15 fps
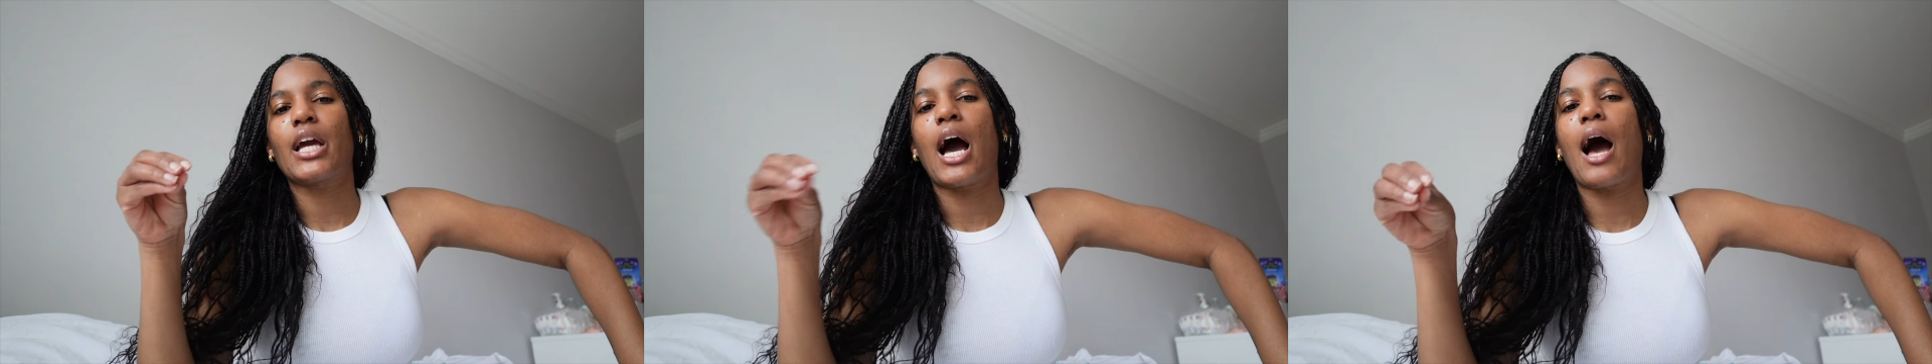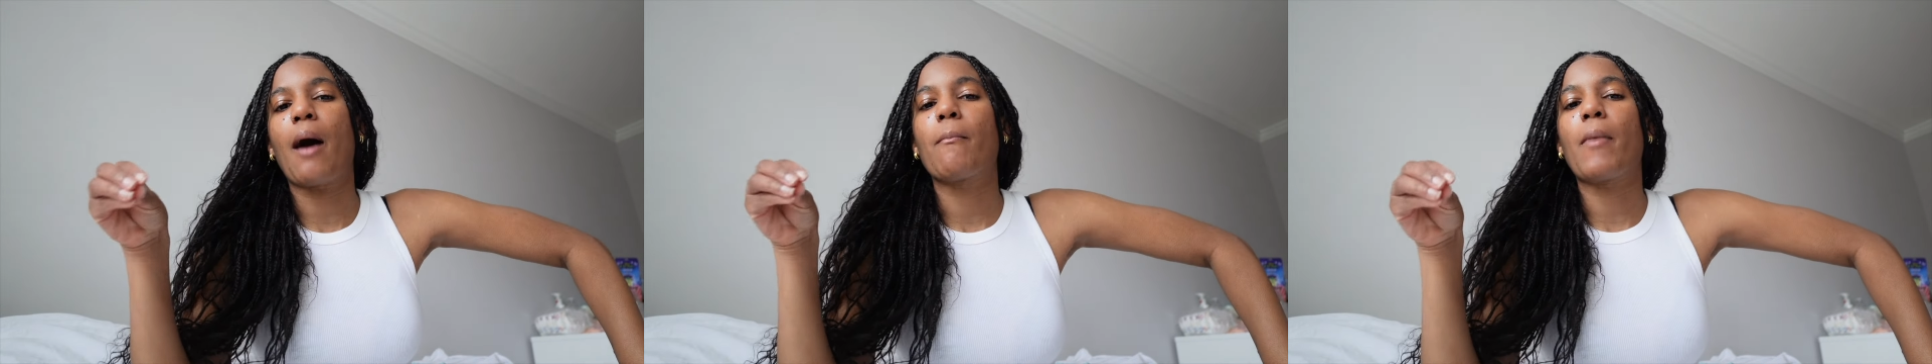
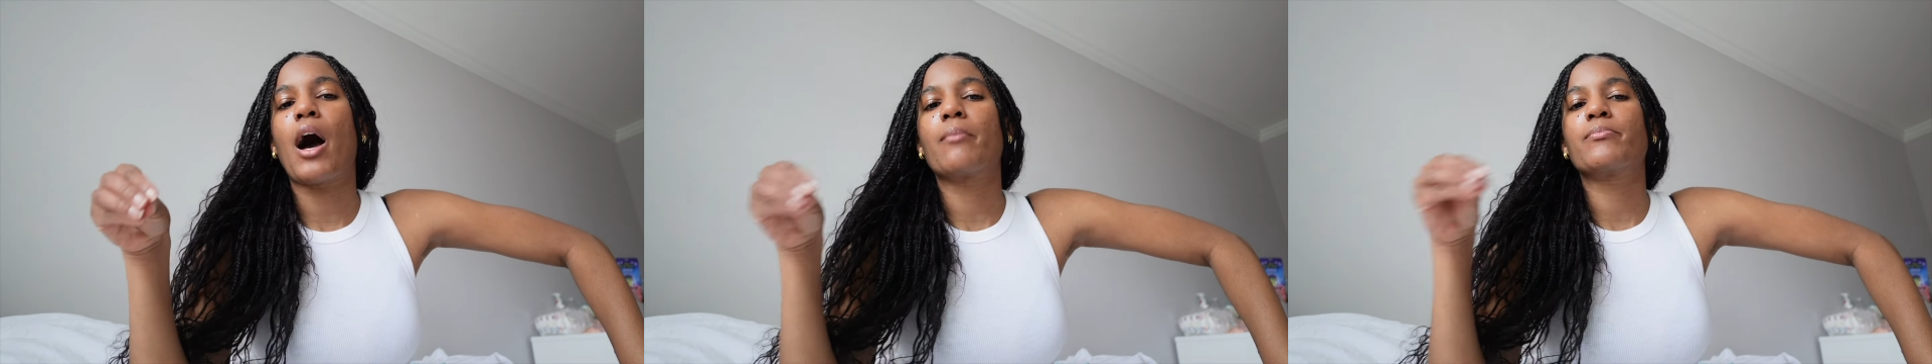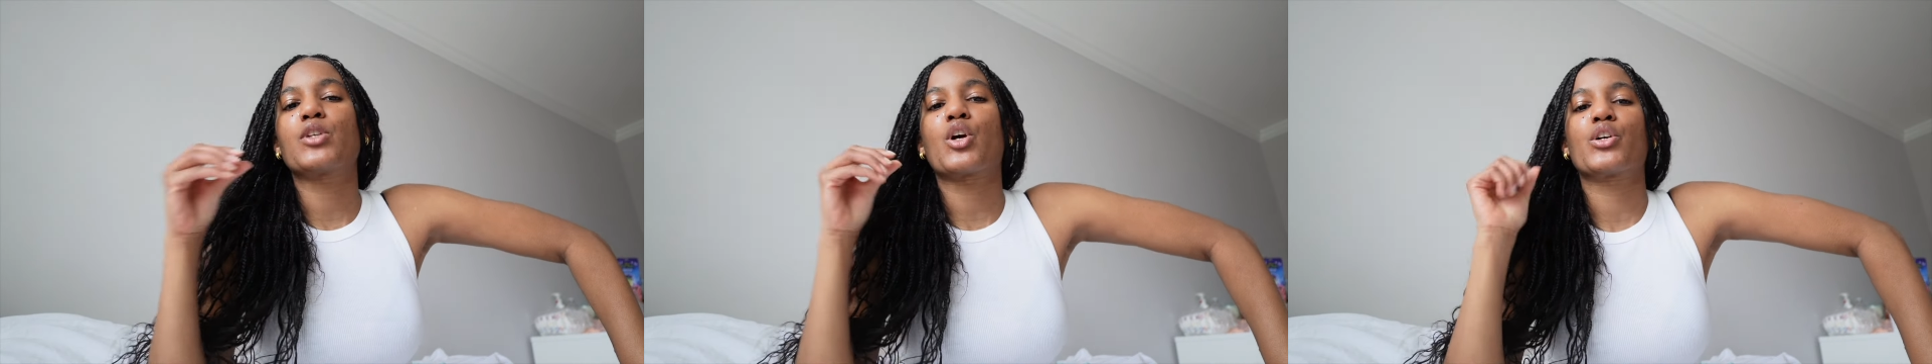hot
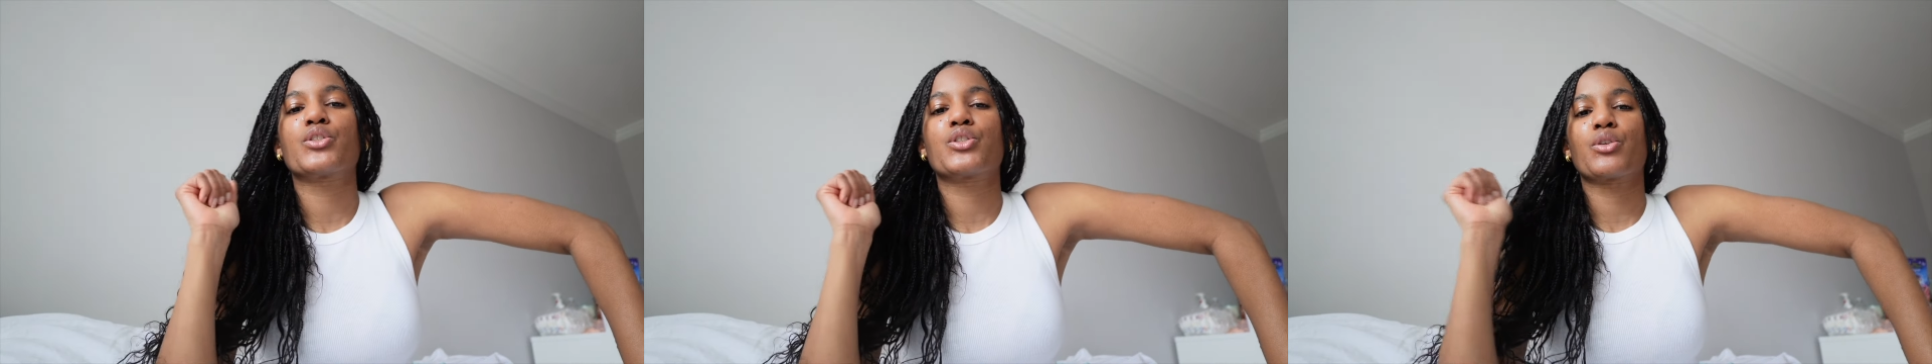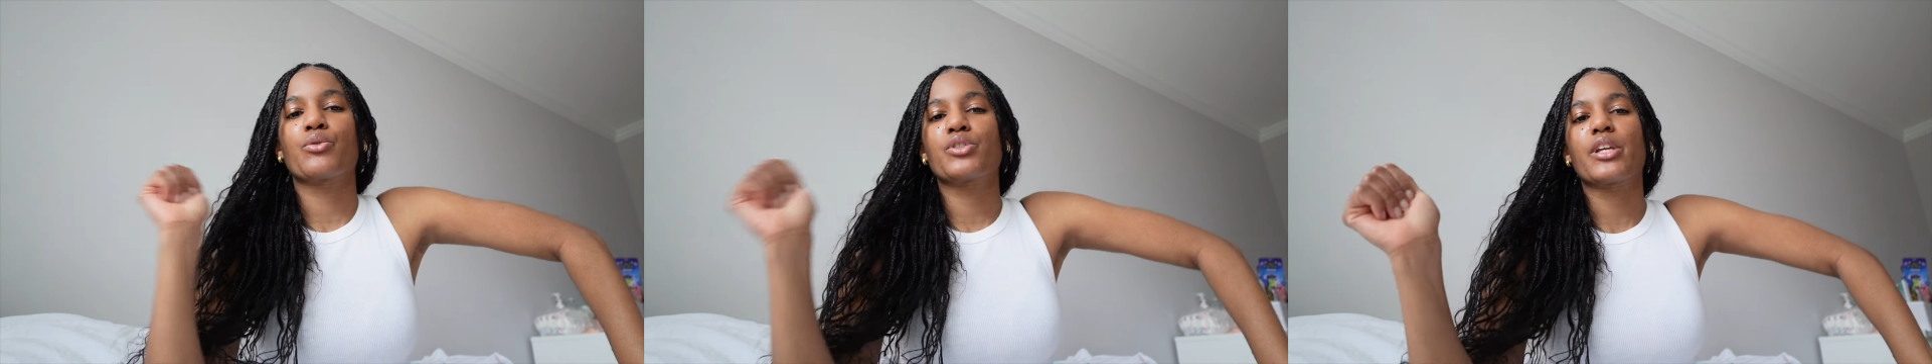moms are
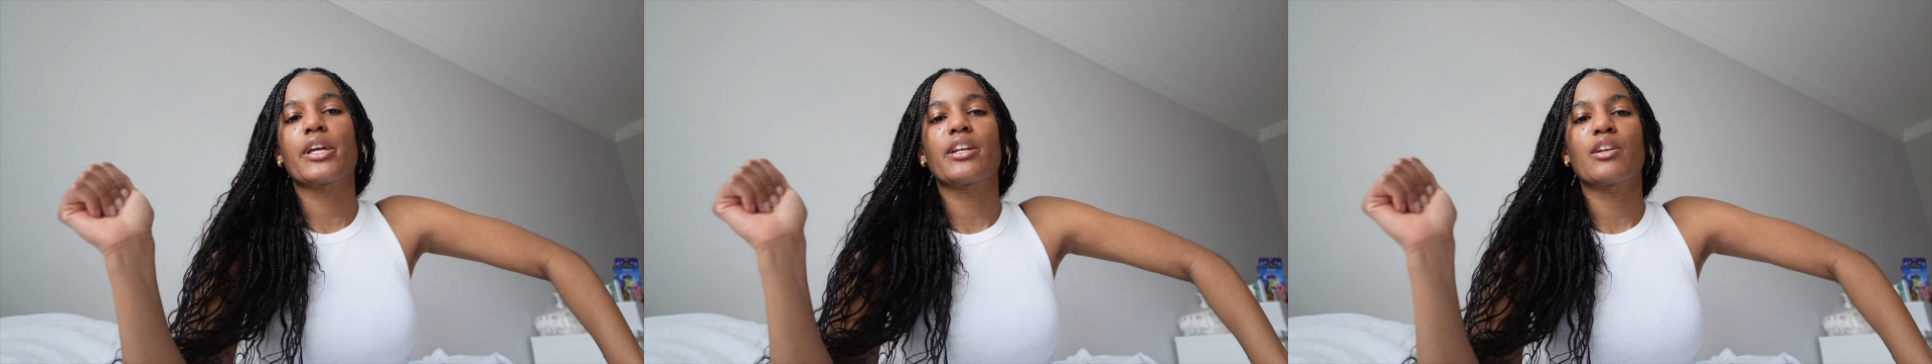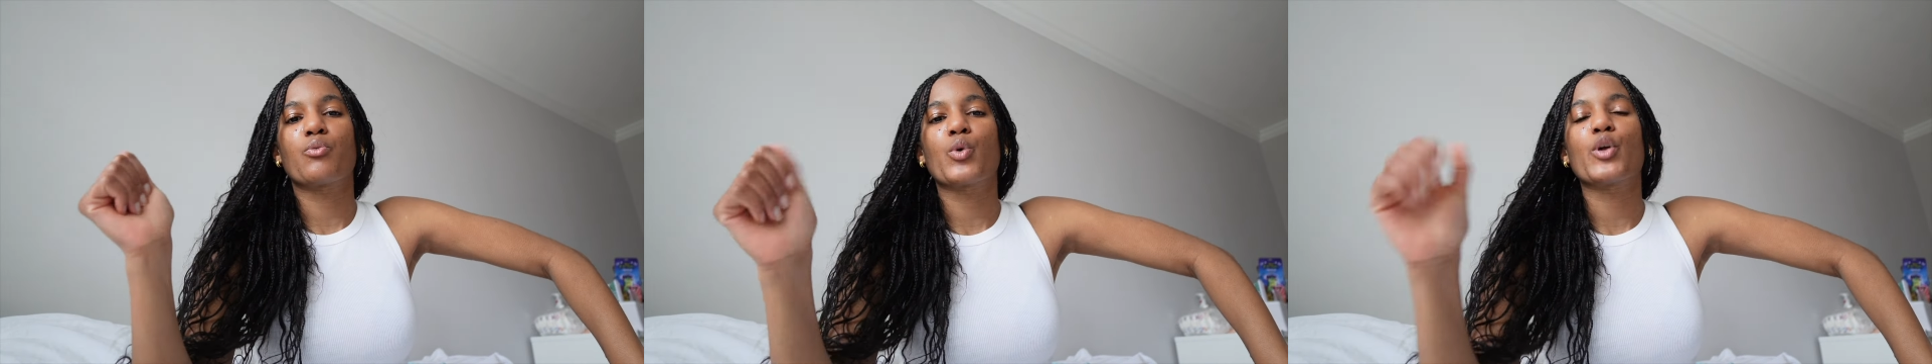
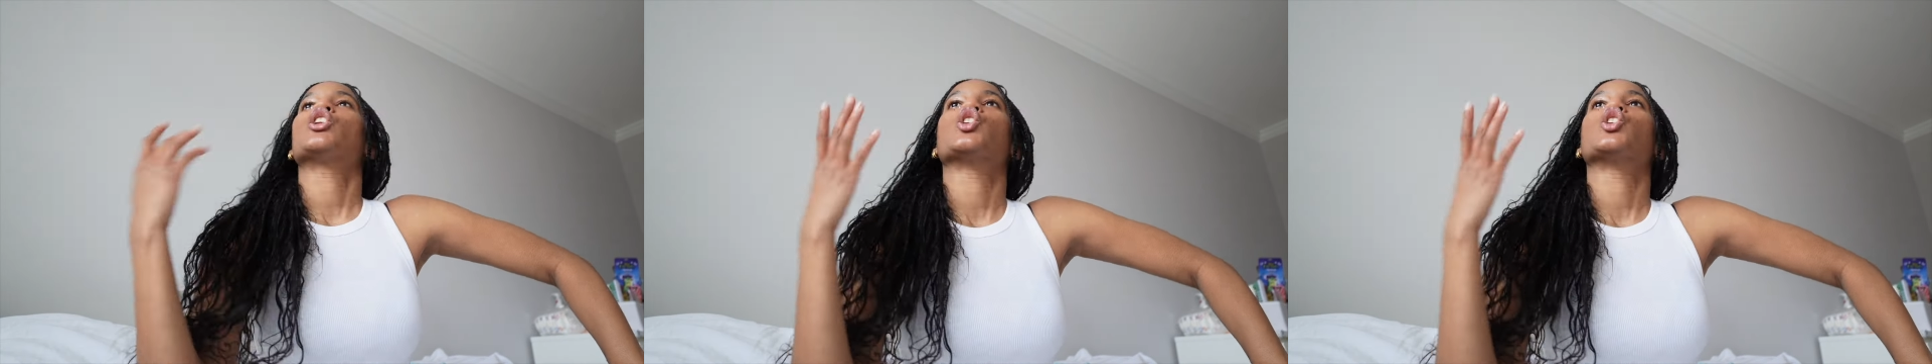associated with